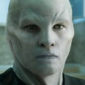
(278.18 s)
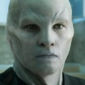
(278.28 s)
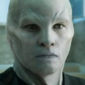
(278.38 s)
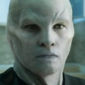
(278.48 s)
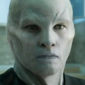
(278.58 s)

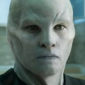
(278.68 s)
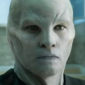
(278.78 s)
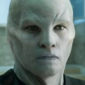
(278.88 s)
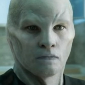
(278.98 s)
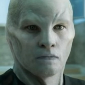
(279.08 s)

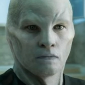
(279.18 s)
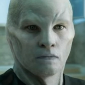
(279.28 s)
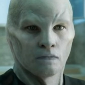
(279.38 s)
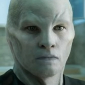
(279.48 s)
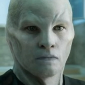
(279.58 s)

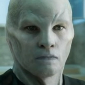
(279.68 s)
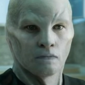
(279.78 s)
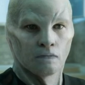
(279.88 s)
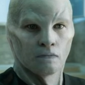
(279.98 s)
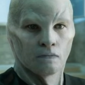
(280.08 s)

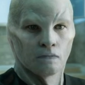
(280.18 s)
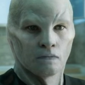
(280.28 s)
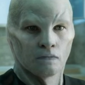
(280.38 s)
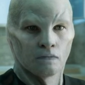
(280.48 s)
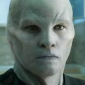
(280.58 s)

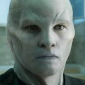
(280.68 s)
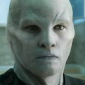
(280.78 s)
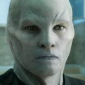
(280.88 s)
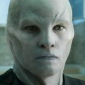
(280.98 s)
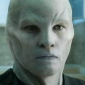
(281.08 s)

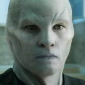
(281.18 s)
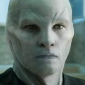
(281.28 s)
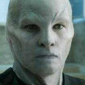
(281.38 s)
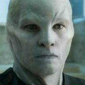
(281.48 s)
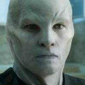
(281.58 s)

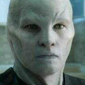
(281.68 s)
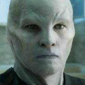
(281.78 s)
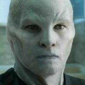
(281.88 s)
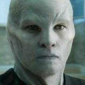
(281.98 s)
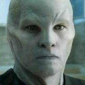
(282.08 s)

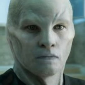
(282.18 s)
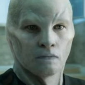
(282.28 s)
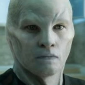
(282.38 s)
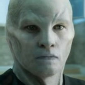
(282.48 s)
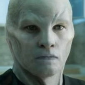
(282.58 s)

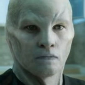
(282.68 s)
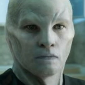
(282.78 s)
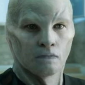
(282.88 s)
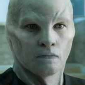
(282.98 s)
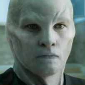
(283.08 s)

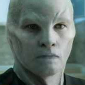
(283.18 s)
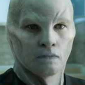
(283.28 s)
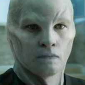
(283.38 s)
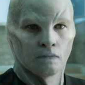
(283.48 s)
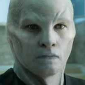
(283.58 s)

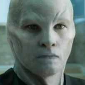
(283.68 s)
This person isn't speaking.